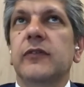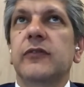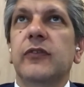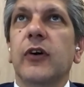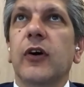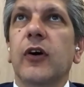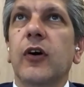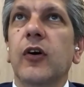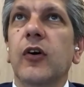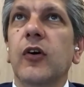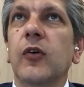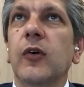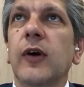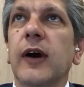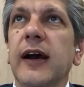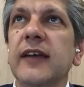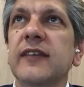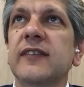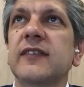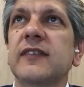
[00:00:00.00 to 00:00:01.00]
So
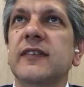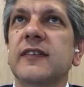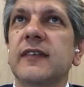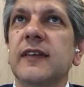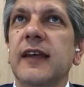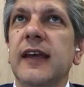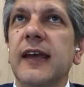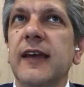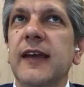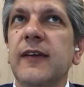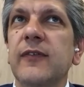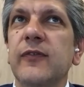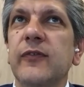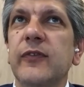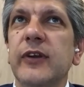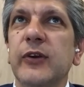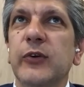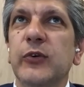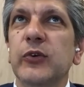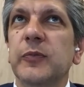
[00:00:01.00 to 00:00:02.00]
as
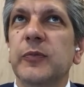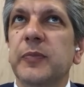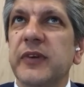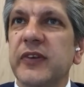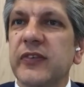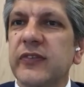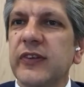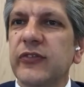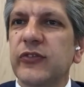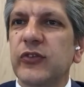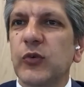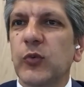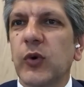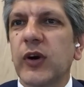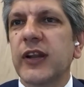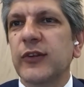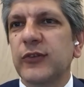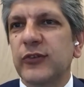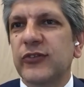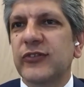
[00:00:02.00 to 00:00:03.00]
every good business, you
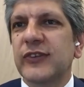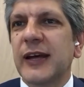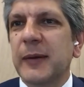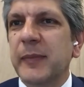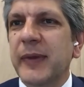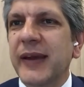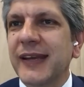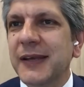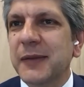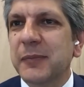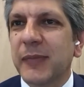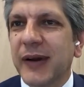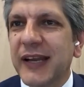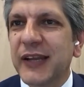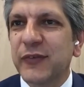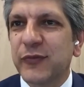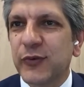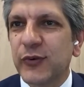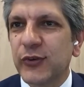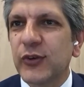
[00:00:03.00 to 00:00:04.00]
want it to start making
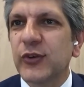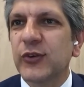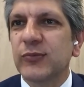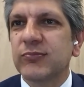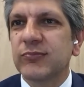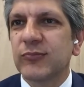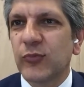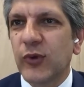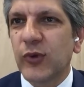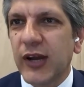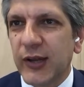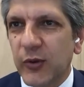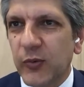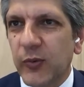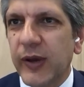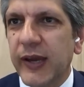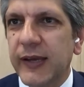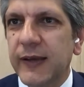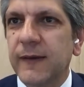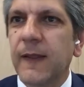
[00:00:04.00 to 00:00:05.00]
money for you right
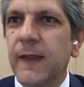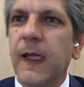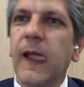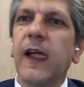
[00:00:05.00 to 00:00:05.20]
away.